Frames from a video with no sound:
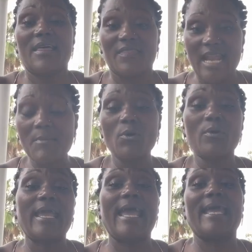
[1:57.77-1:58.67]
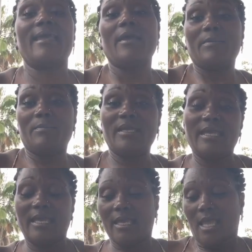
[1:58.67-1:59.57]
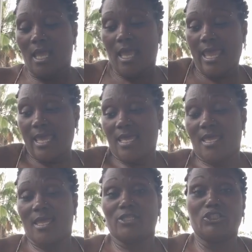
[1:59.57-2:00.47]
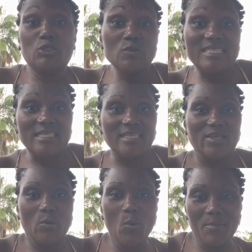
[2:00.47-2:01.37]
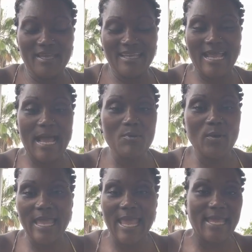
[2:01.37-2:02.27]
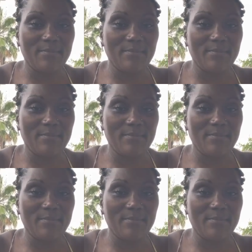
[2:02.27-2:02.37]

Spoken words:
that I'm okay being a juicy woman. I'm okay